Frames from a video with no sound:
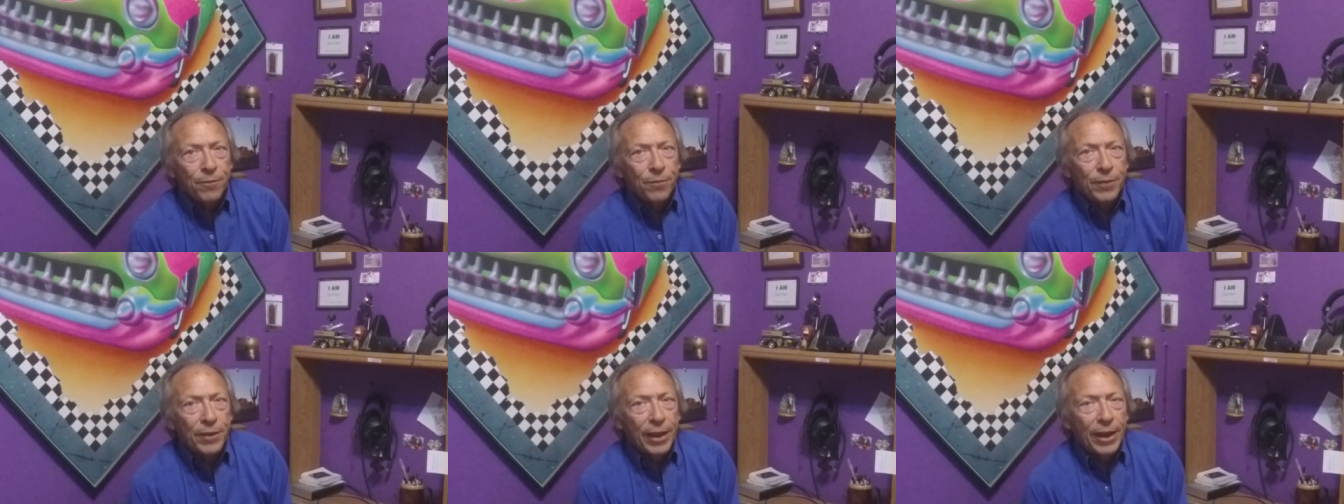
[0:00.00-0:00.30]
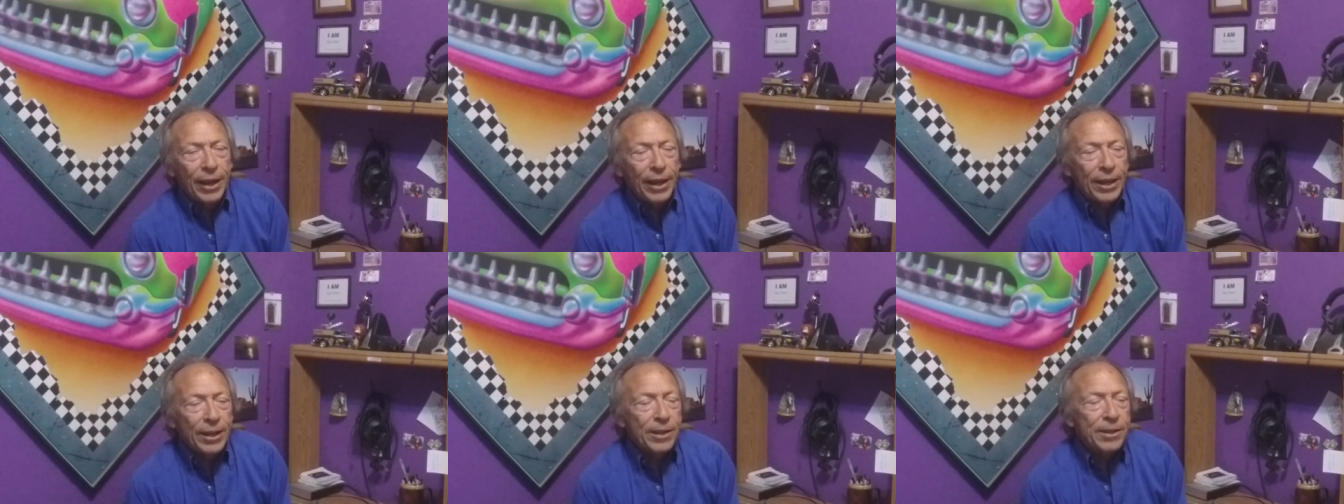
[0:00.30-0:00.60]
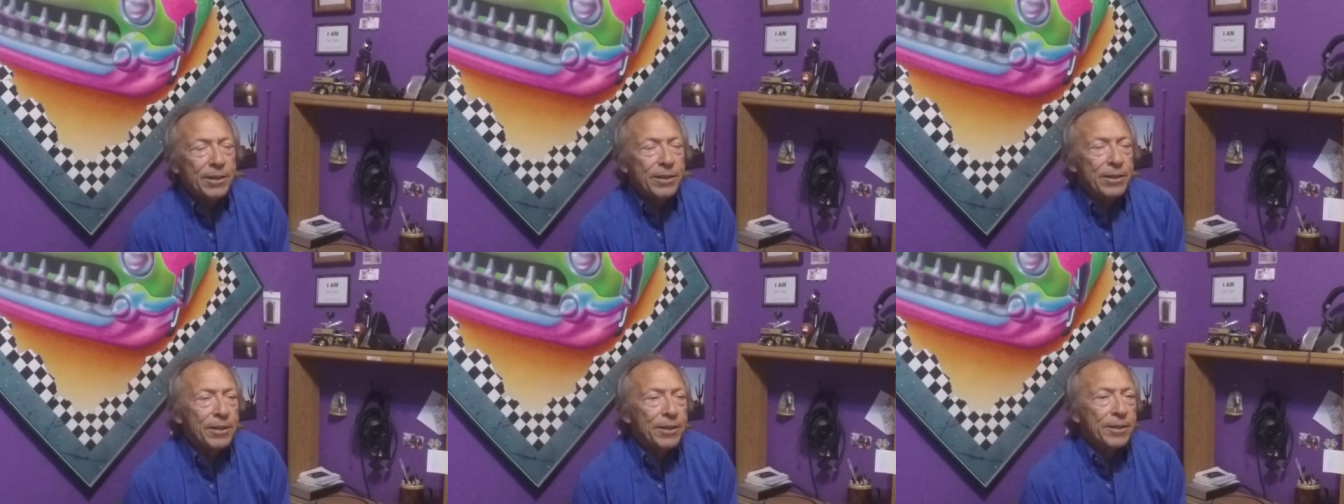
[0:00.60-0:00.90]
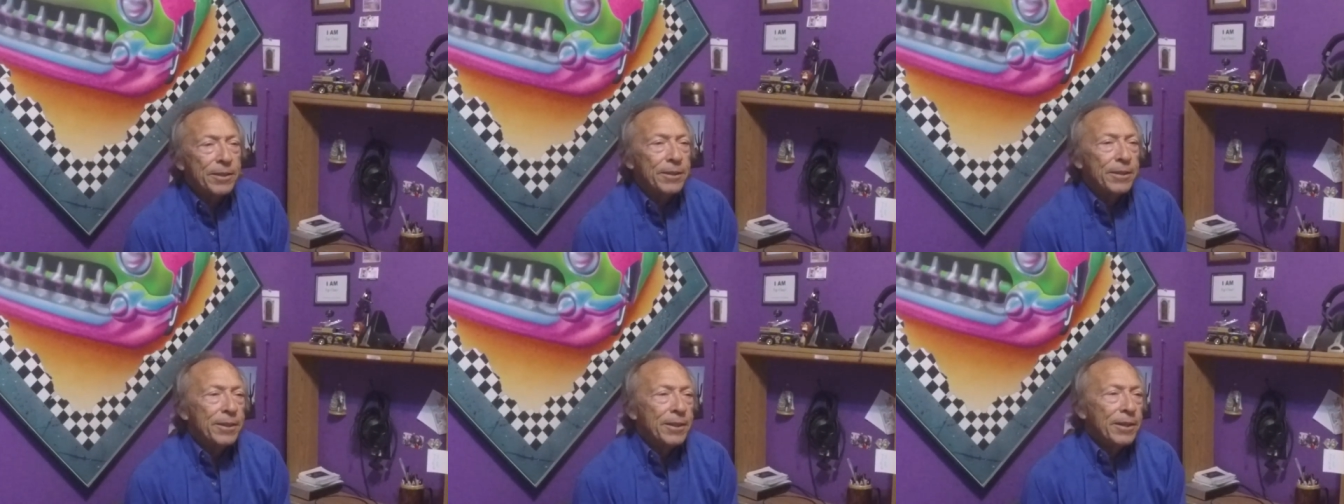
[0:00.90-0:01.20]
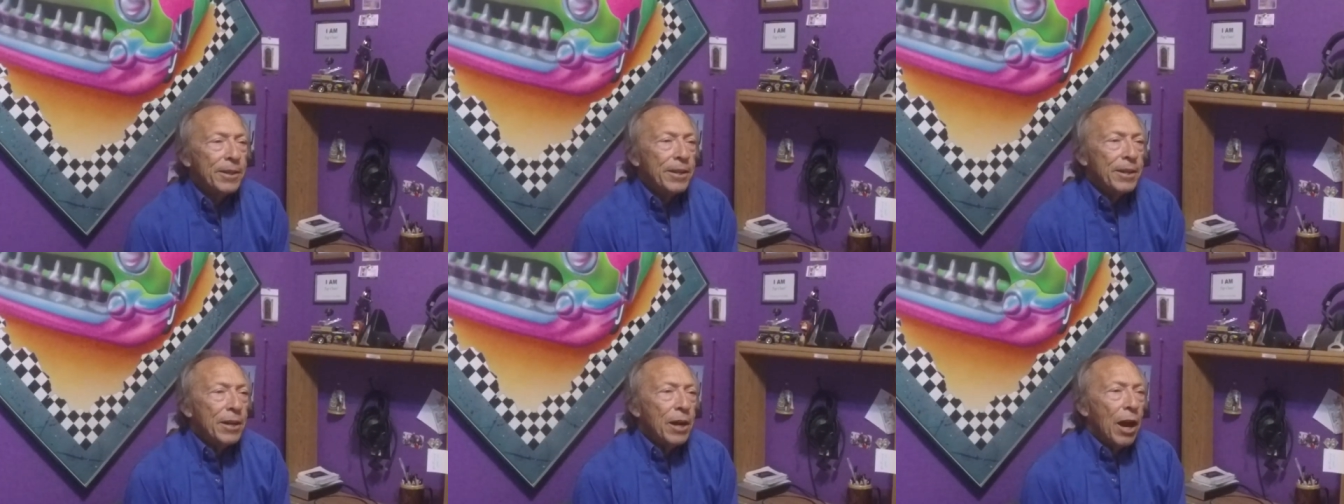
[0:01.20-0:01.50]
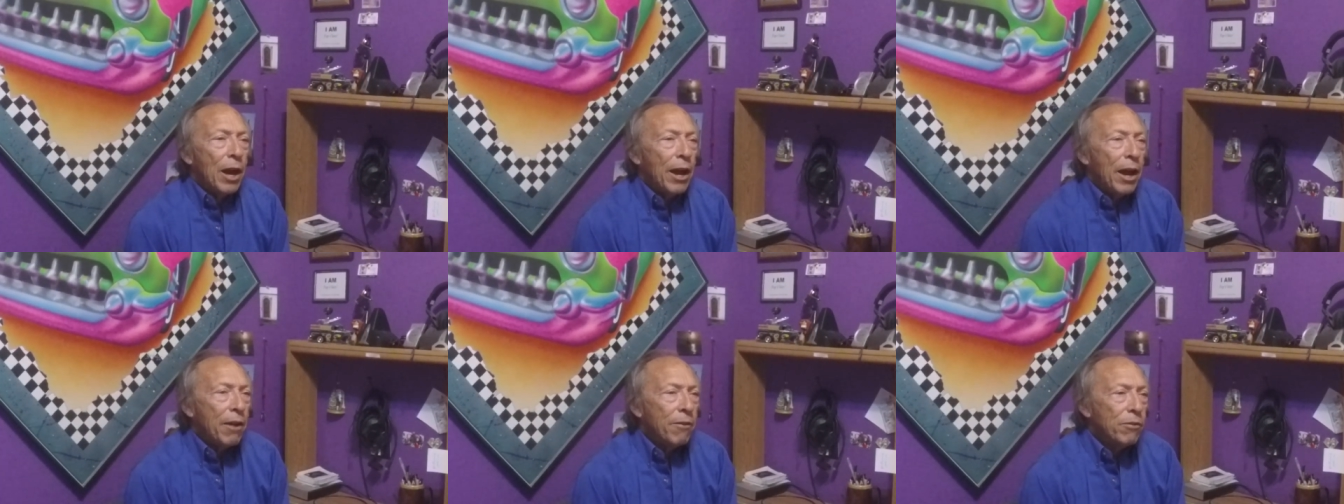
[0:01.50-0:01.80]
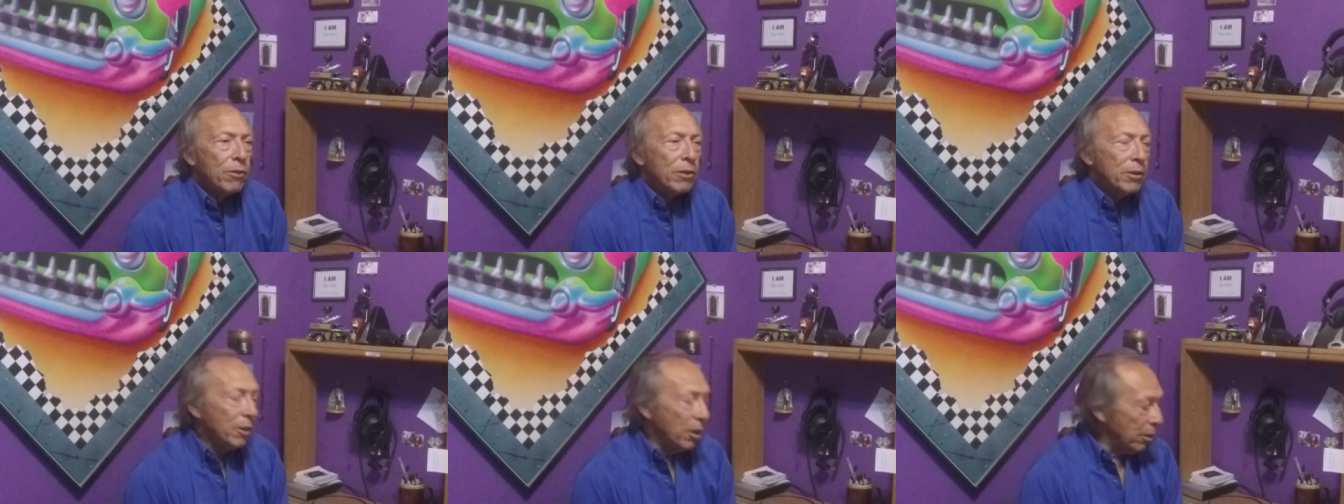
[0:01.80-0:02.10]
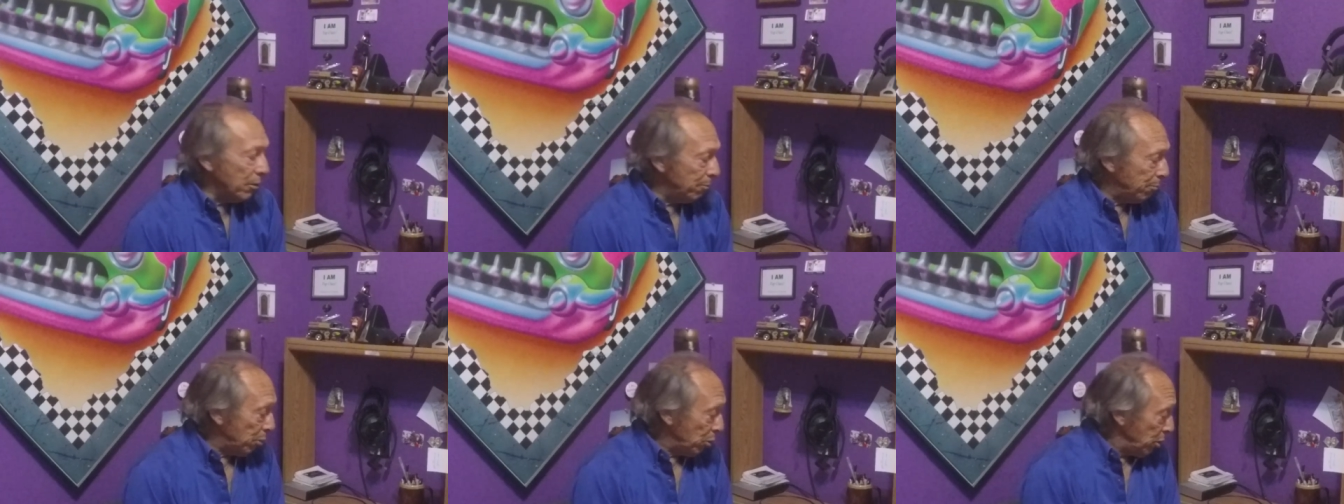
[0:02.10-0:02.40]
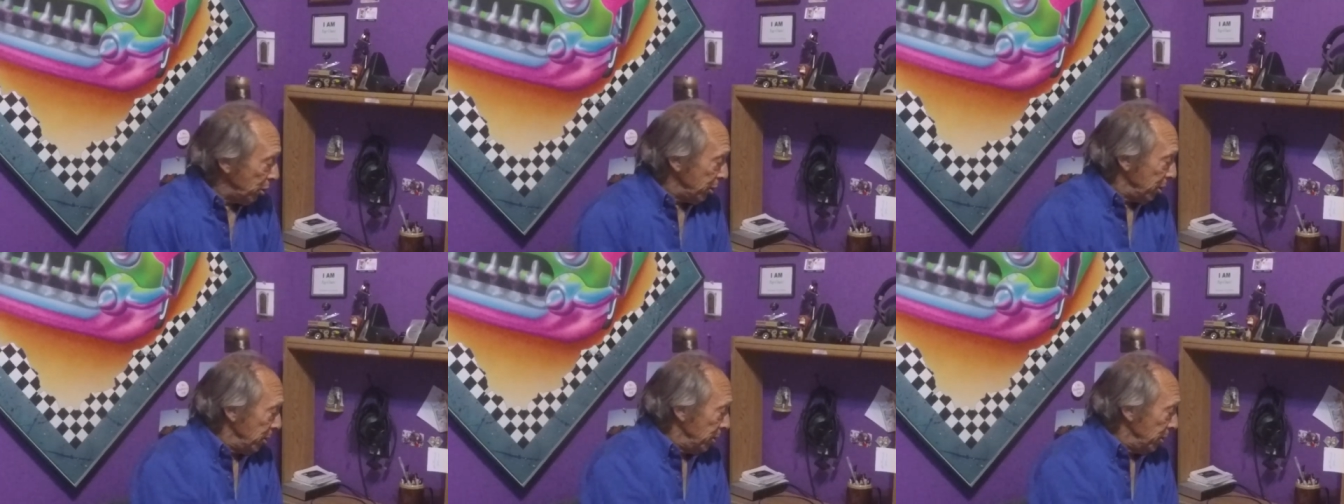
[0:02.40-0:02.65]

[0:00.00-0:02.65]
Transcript: And I have a book